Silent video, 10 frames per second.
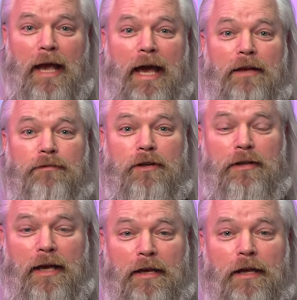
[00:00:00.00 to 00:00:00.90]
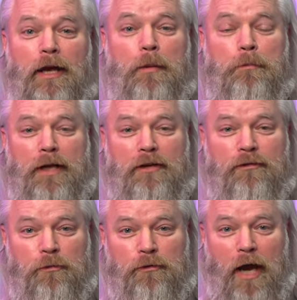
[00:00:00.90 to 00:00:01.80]
And if you did, please
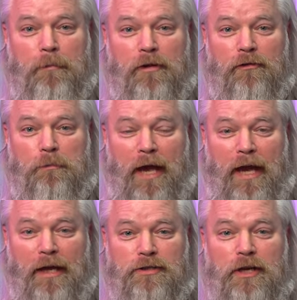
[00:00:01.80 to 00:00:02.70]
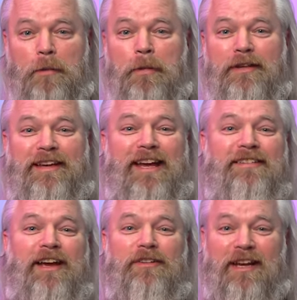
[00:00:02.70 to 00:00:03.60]
subscribe to this page
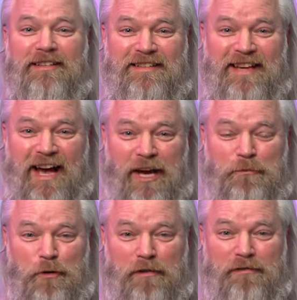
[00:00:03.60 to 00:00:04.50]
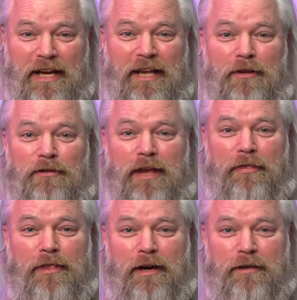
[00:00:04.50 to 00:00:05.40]
because there's a ton more videos
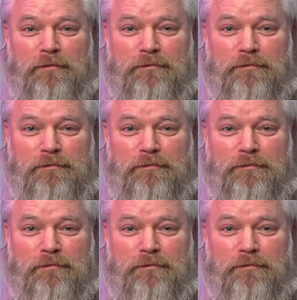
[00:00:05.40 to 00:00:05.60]
out there.